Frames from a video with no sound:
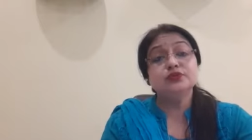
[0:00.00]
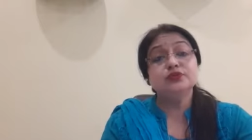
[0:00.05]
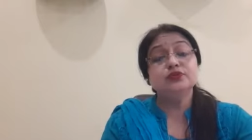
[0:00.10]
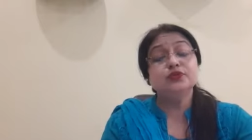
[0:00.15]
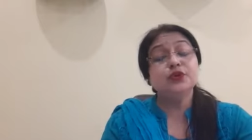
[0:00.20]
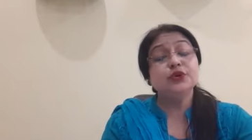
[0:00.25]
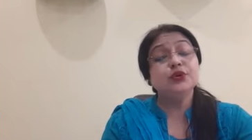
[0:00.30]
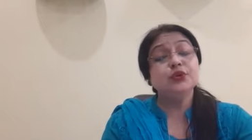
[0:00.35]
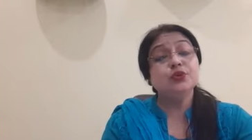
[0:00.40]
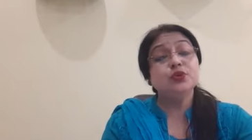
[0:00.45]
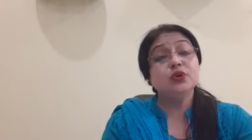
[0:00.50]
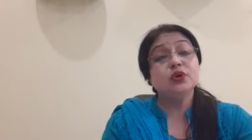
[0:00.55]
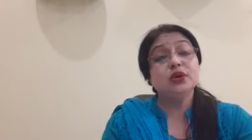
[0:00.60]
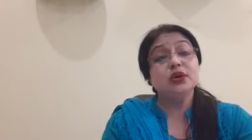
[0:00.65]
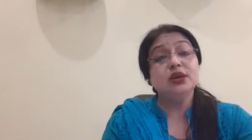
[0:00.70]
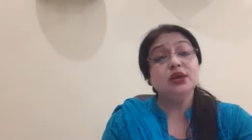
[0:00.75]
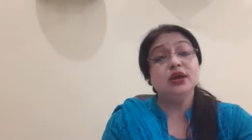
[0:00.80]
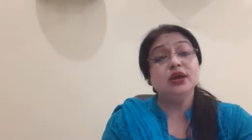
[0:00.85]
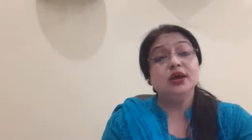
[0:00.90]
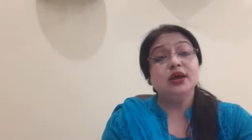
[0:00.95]
for you
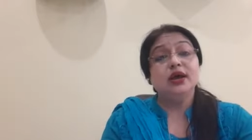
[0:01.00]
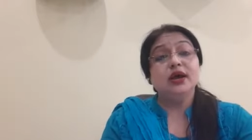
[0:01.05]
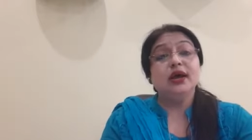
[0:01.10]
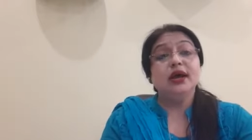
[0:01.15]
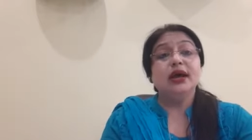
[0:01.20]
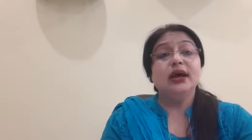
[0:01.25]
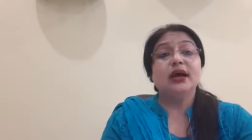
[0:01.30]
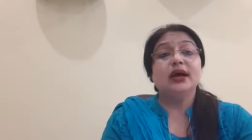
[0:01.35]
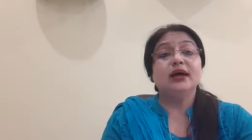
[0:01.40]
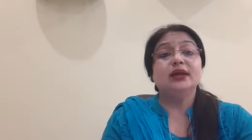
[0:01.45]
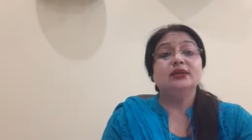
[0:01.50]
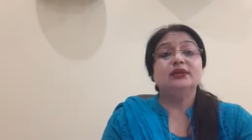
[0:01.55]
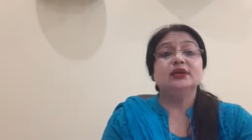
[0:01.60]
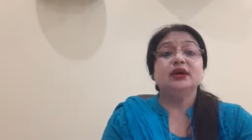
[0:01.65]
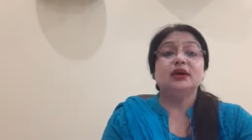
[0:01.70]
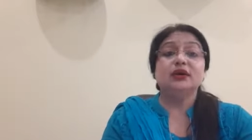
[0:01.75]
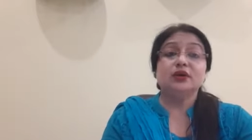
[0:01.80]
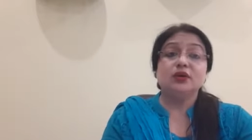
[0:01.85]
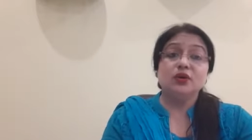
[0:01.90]
all and our